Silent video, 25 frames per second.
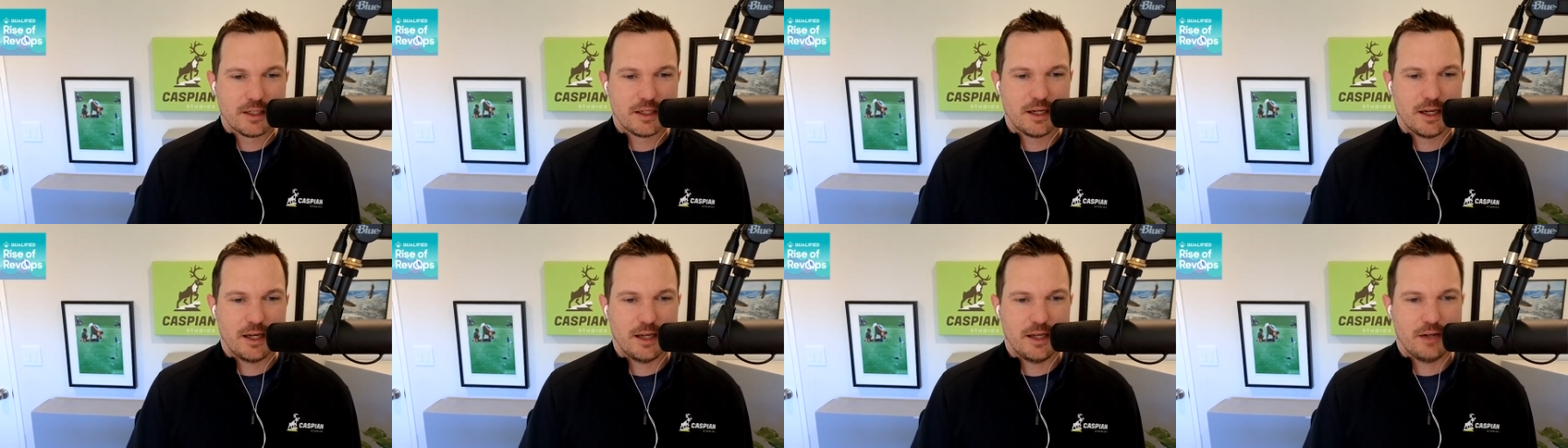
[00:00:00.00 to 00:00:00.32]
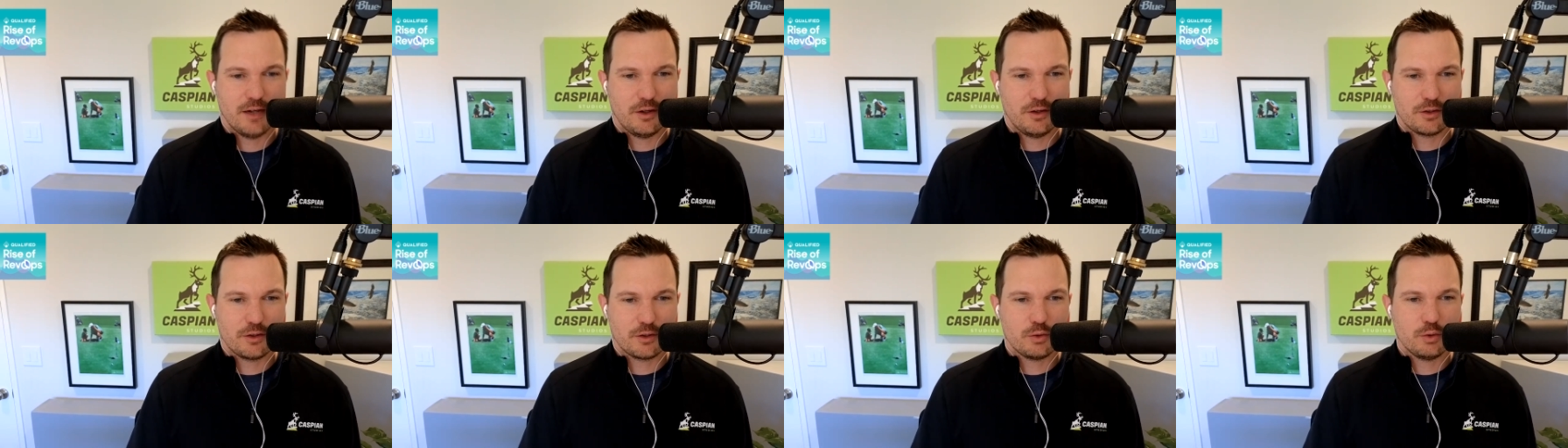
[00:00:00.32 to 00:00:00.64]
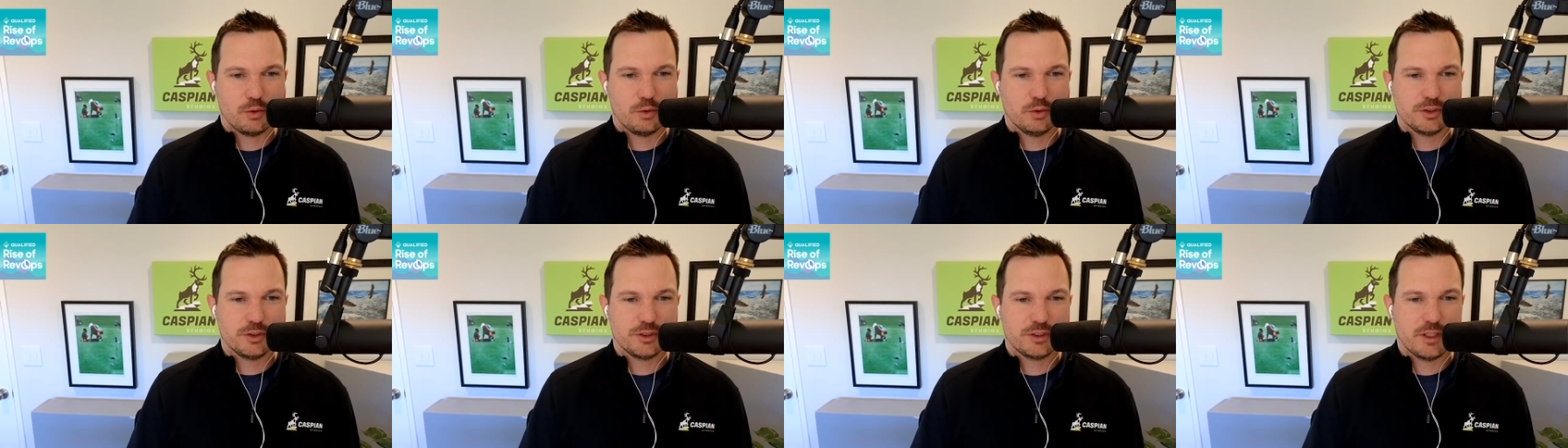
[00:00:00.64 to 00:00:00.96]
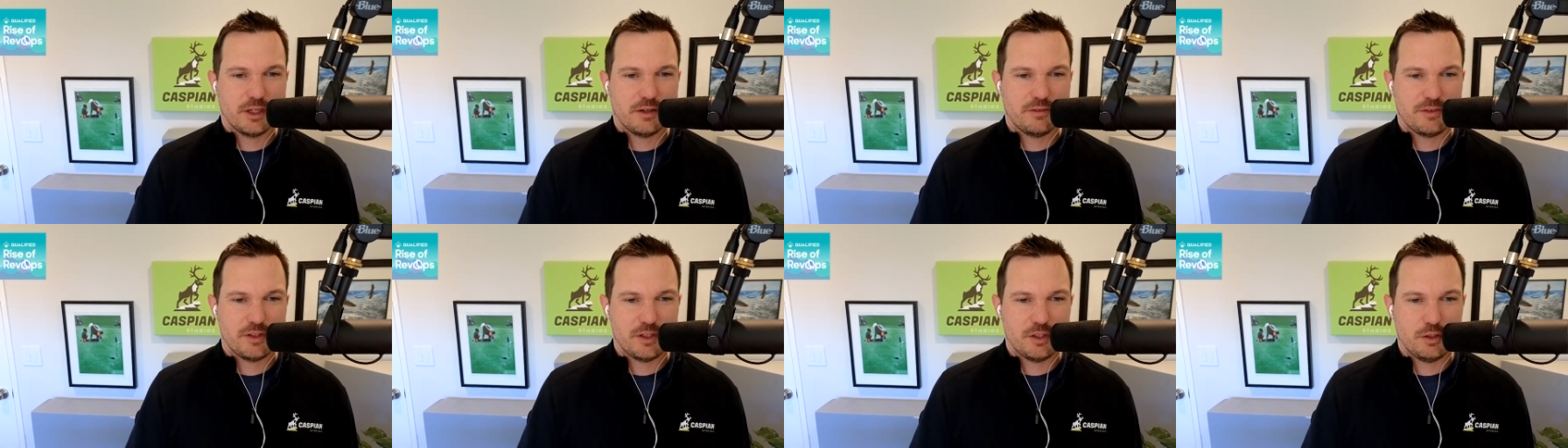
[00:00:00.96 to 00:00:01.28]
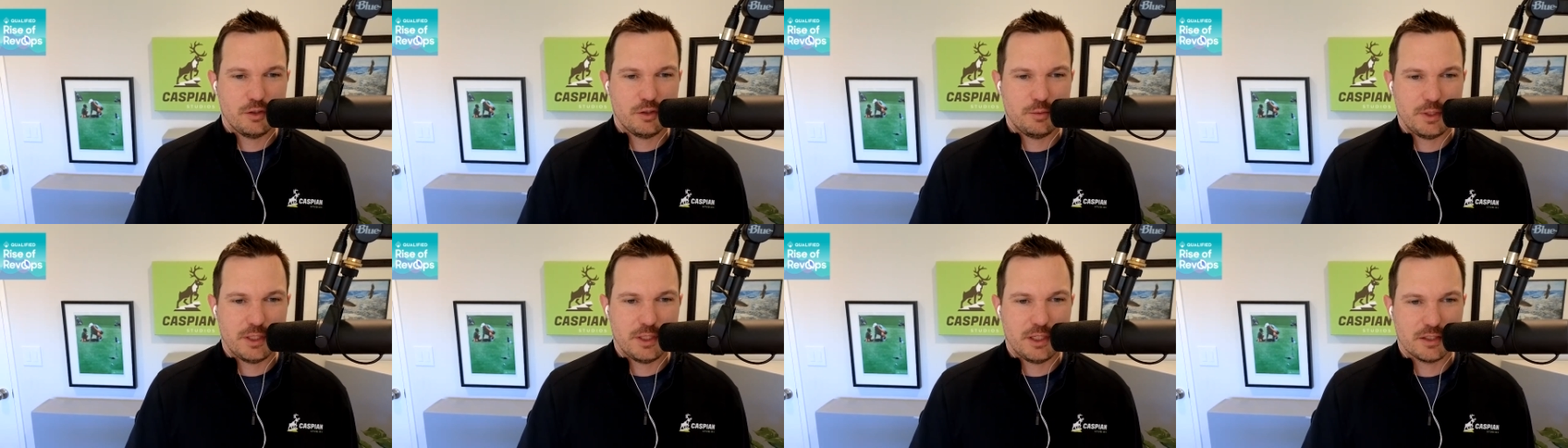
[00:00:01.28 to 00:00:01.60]
and all the cool stuff that
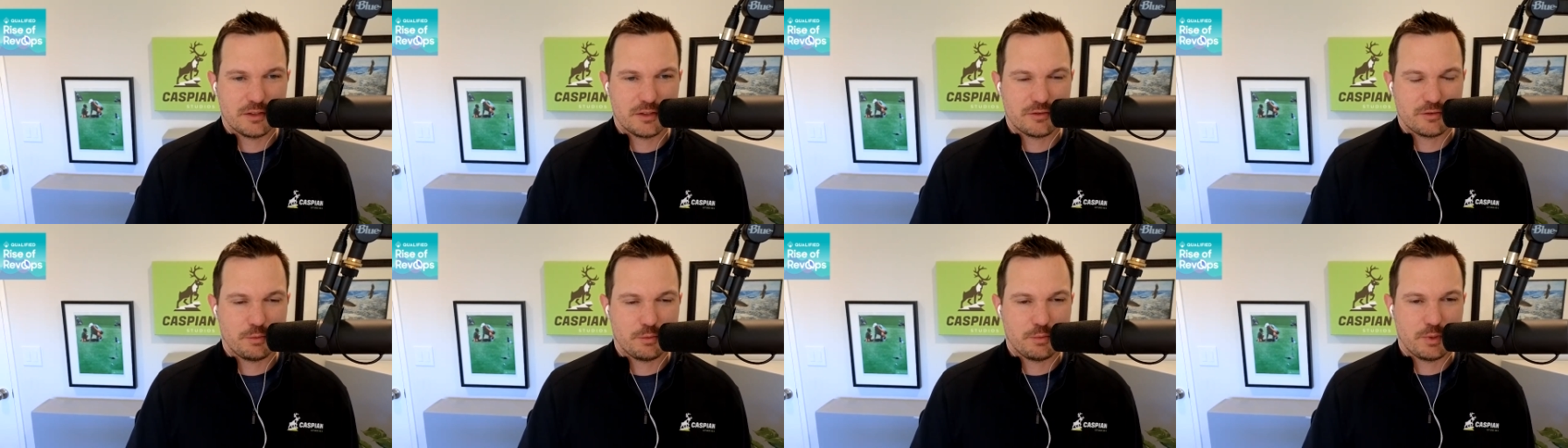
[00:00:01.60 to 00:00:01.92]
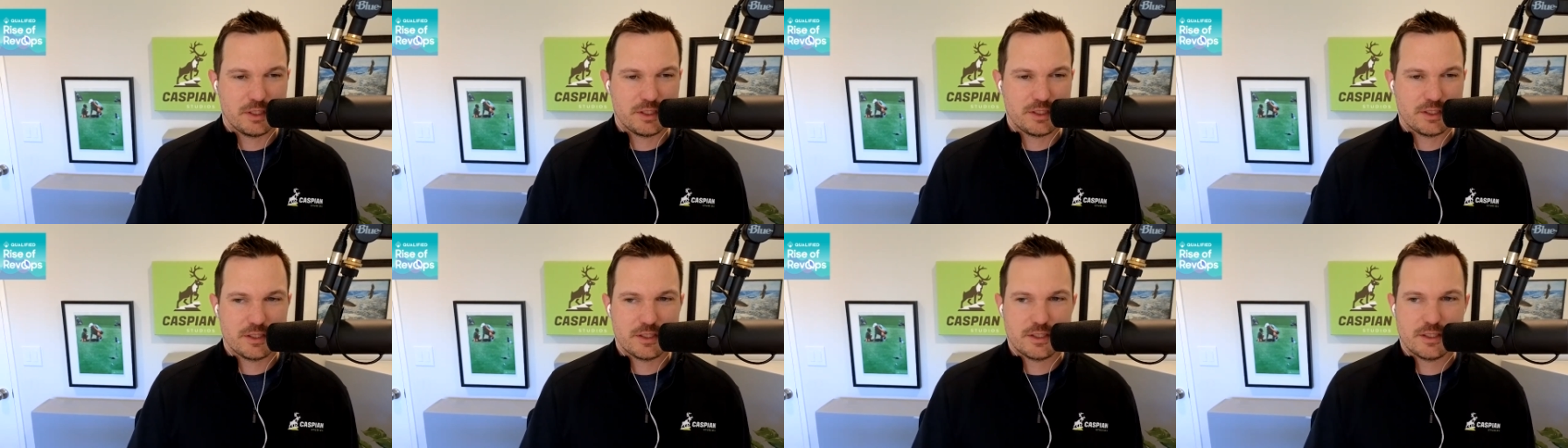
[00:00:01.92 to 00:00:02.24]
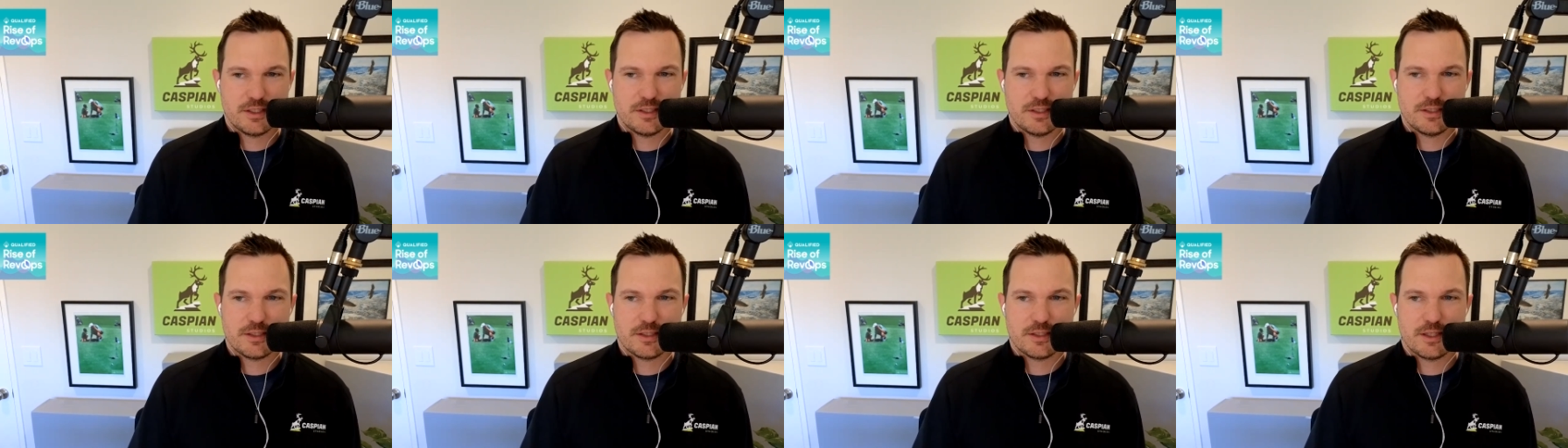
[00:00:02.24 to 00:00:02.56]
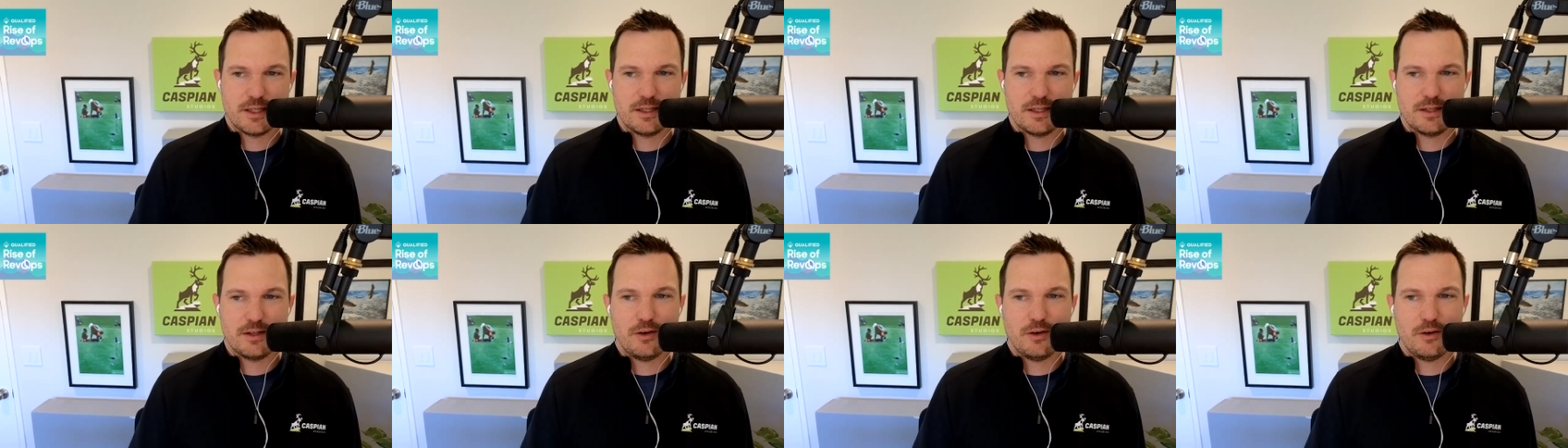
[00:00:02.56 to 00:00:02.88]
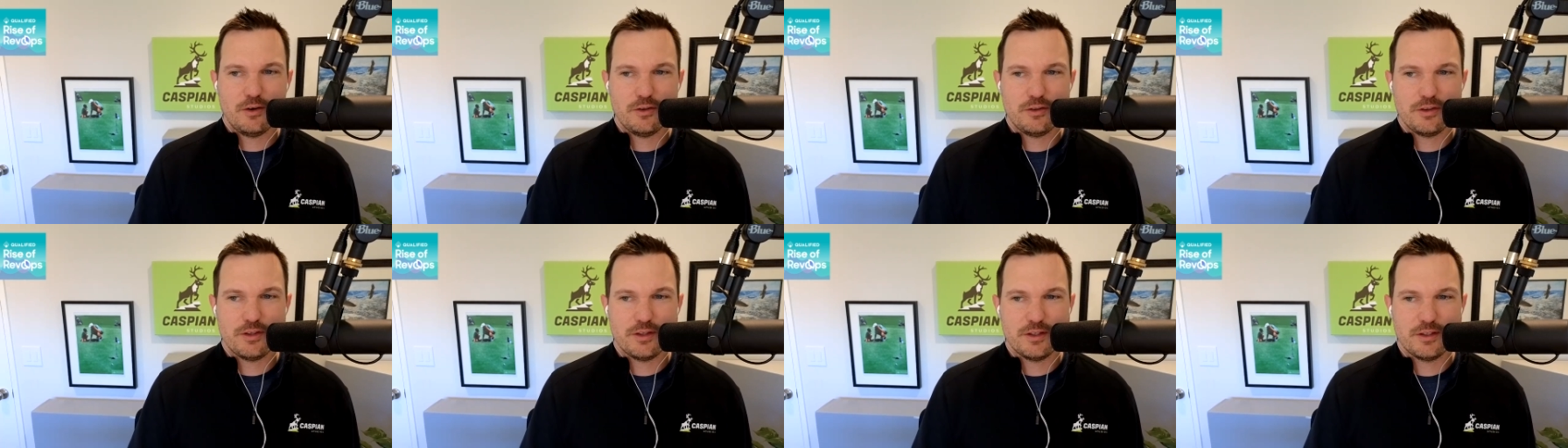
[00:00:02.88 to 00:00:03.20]
Udemy does for businesses and
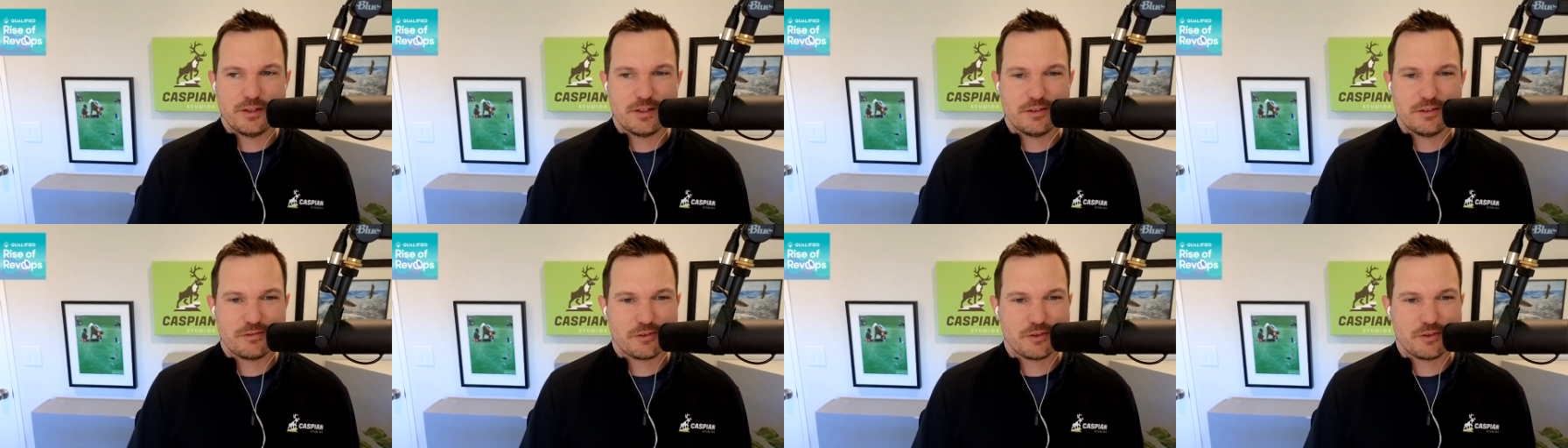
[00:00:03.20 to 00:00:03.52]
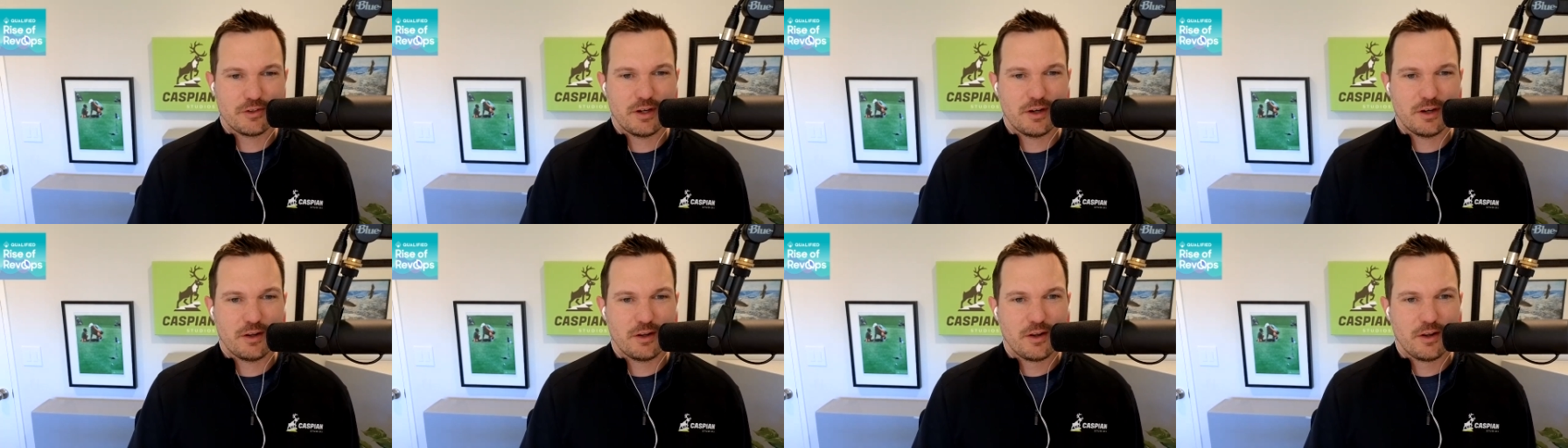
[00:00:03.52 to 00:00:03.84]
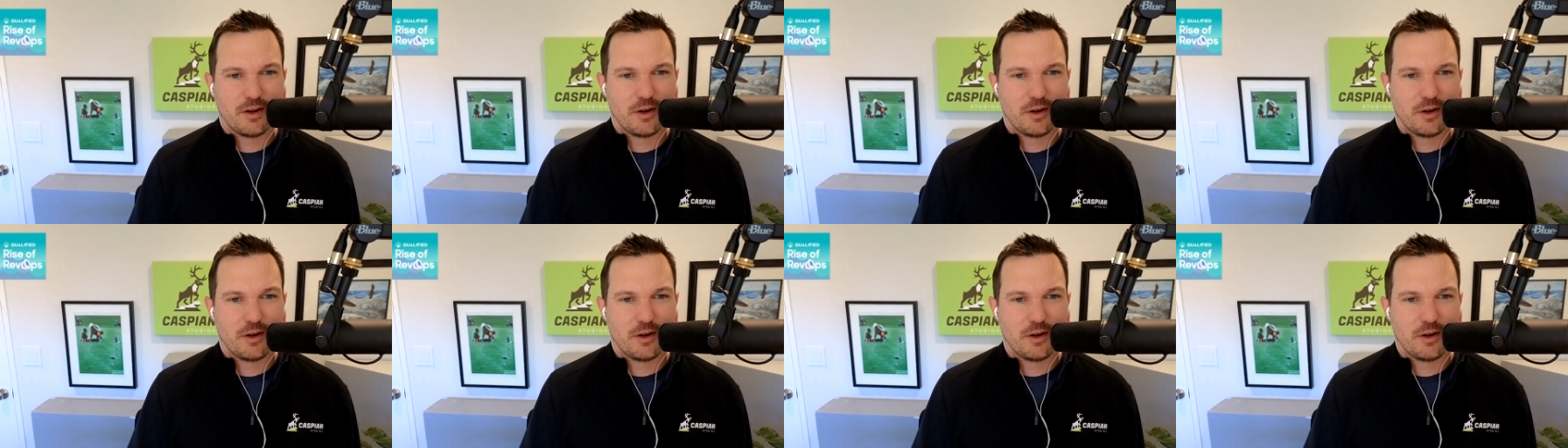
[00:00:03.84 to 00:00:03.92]
all the different